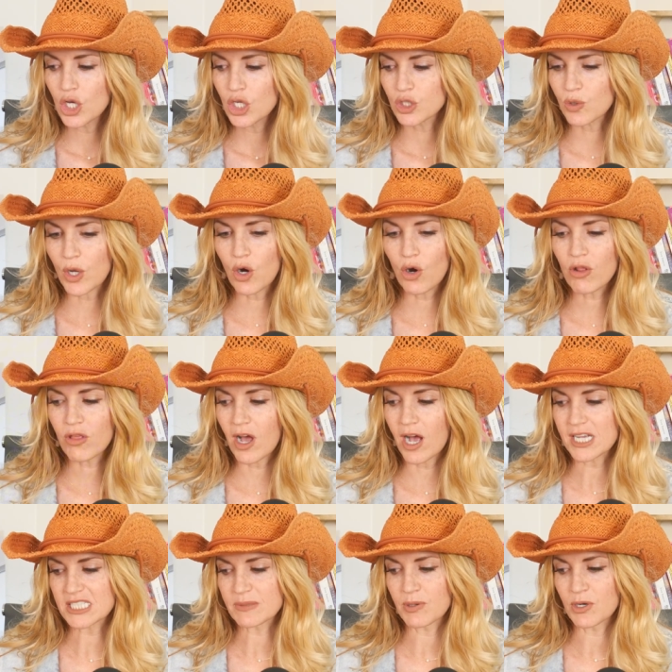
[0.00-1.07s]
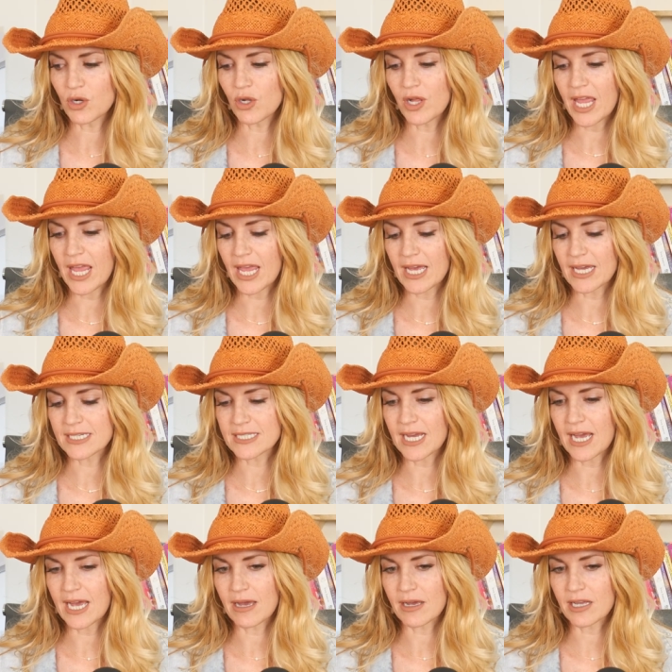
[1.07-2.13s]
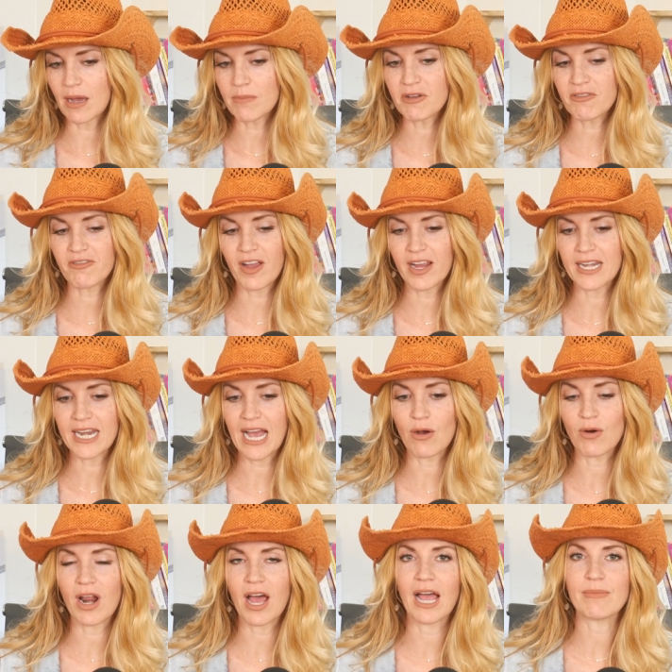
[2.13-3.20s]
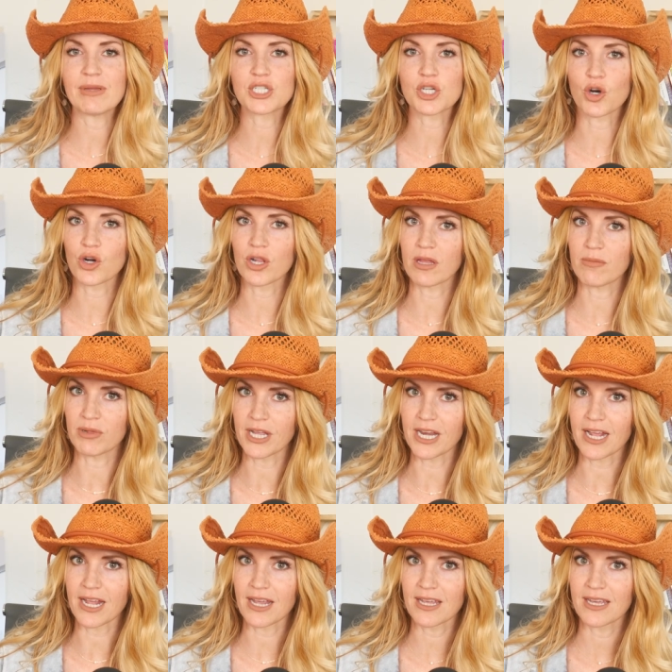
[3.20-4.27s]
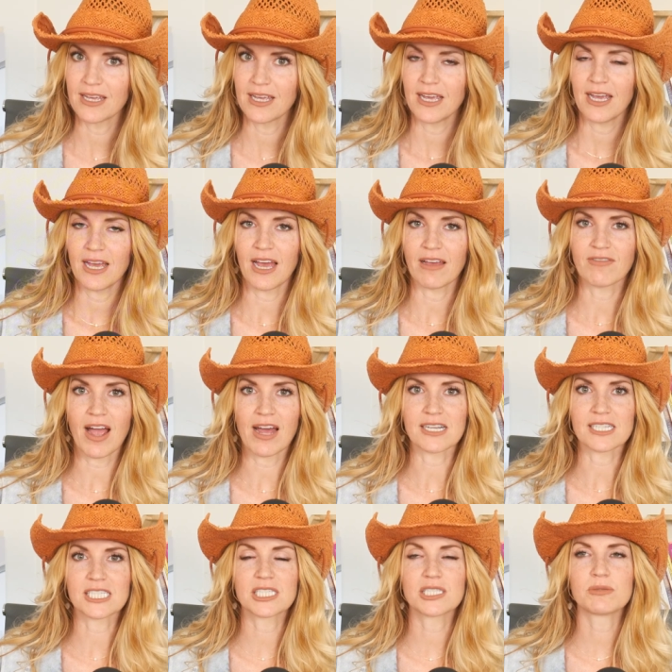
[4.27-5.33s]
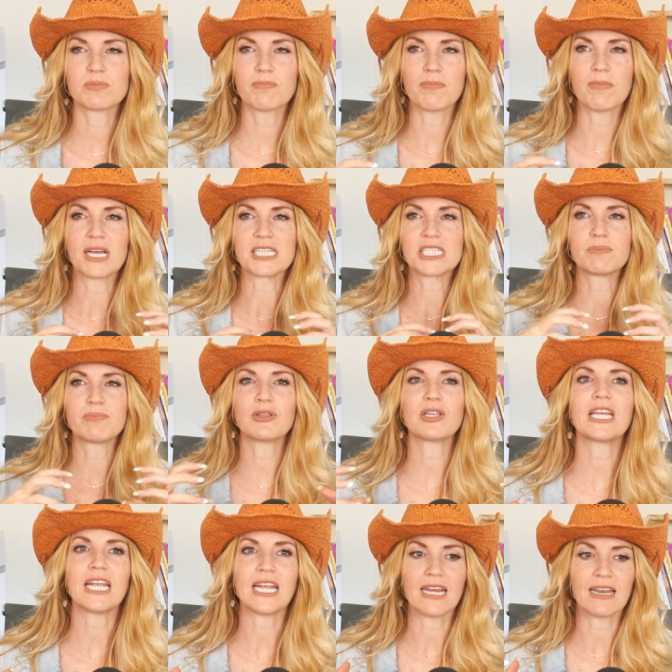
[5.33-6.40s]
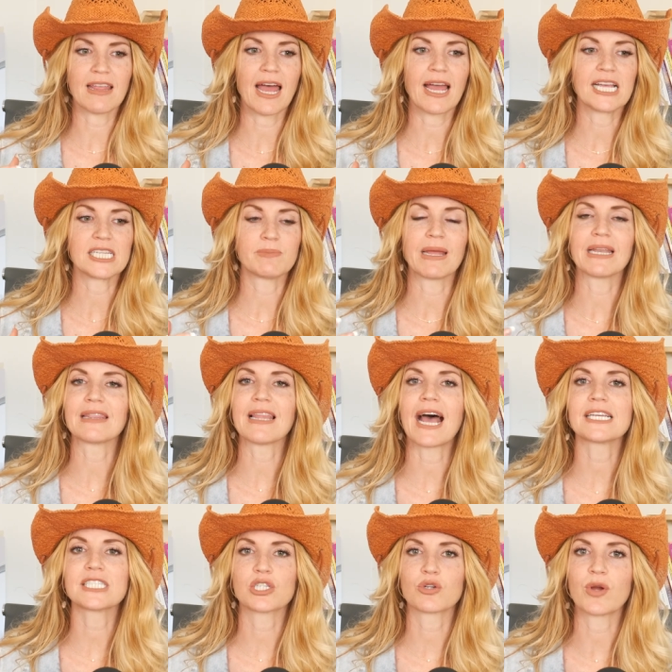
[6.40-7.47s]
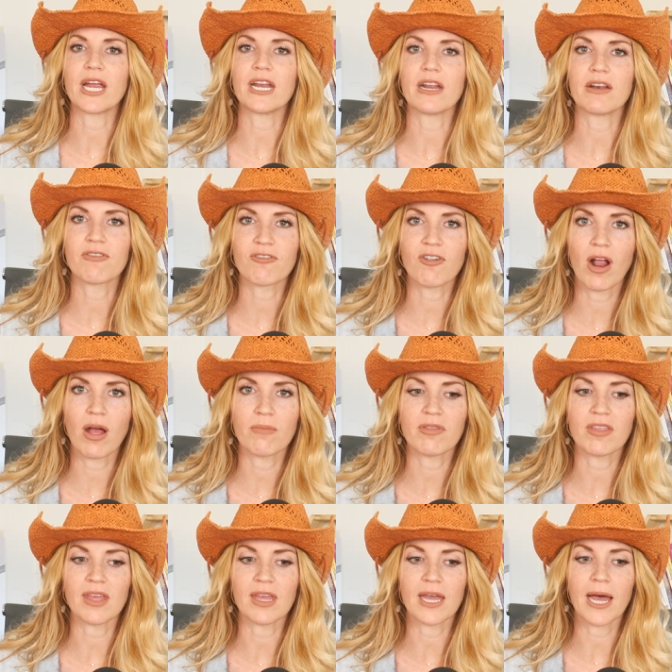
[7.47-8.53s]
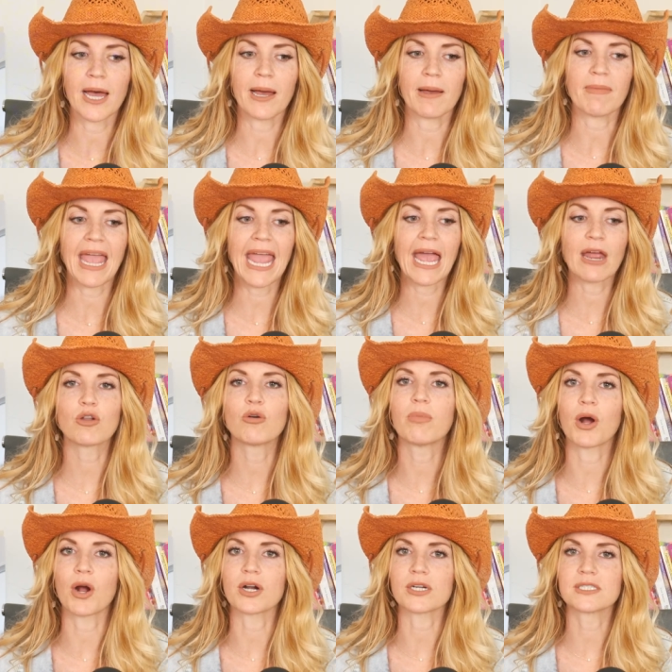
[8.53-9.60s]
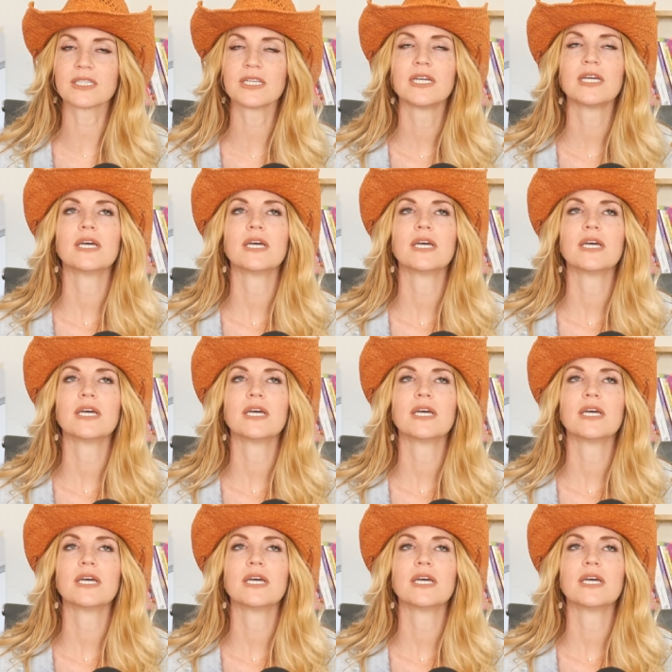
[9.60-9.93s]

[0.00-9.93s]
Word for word: So I go to the hospital and uh, come to find out I'm internally bleeding. I've got a, a spleen that has been lacerated from the uh, handlebars